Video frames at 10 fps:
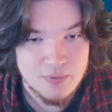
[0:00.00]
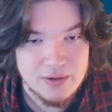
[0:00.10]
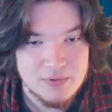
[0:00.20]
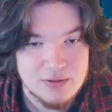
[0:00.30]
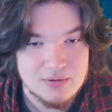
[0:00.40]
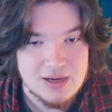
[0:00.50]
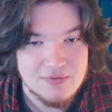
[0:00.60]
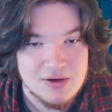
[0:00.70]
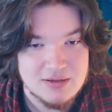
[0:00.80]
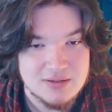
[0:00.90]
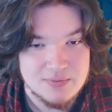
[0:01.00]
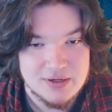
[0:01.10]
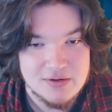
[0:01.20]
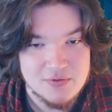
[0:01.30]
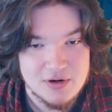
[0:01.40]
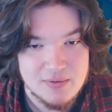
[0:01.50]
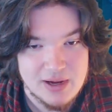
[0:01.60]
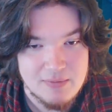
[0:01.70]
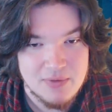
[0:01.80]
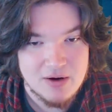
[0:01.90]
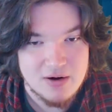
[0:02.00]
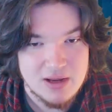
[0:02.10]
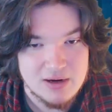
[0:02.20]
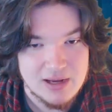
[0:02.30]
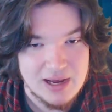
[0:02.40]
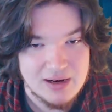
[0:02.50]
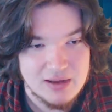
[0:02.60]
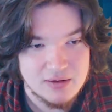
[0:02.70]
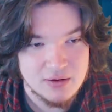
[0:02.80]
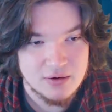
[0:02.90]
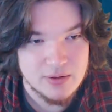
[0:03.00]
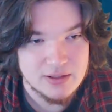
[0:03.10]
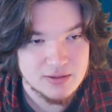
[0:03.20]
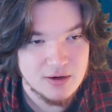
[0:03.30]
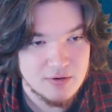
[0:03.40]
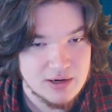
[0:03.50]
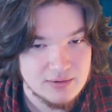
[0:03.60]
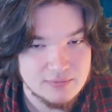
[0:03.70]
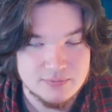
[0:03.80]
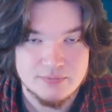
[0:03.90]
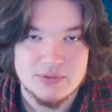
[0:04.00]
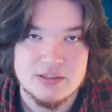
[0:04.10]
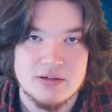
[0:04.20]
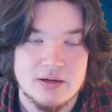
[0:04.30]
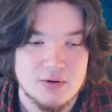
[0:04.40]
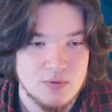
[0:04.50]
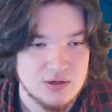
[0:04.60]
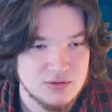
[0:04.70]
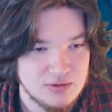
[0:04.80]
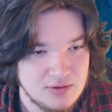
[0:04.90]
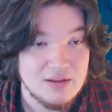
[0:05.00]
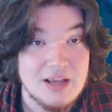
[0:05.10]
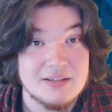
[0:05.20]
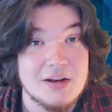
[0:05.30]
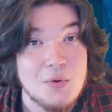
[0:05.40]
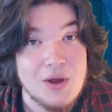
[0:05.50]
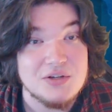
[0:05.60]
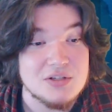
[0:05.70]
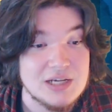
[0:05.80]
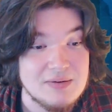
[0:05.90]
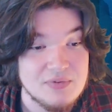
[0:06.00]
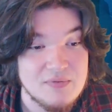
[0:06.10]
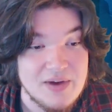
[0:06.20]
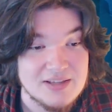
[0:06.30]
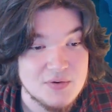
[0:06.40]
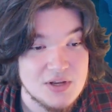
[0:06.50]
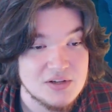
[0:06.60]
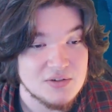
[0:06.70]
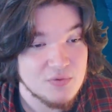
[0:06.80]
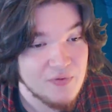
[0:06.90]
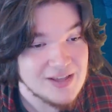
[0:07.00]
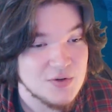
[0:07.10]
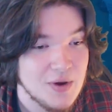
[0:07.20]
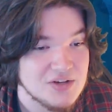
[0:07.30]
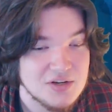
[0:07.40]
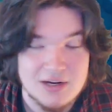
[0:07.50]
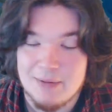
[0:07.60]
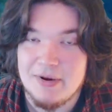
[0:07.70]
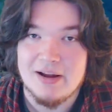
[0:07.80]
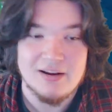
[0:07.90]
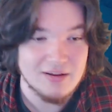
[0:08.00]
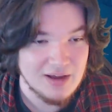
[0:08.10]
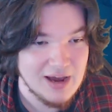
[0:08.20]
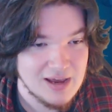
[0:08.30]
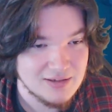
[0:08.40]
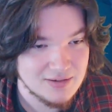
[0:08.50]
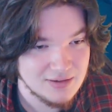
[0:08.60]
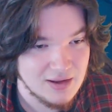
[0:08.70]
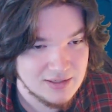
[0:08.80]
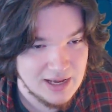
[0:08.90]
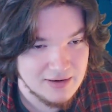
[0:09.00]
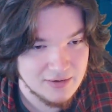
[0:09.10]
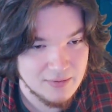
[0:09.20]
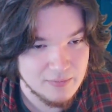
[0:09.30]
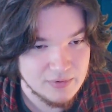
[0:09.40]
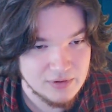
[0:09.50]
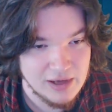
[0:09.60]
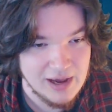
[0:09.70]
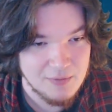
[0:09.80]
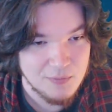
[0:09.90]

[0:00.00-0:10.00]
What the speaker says: When will you take Vaz's money for a Mary and Callie? Oh wait, sorry. It's not a question. The next set of questions come from Fast Question. Come on, guys, addendum. Yeah,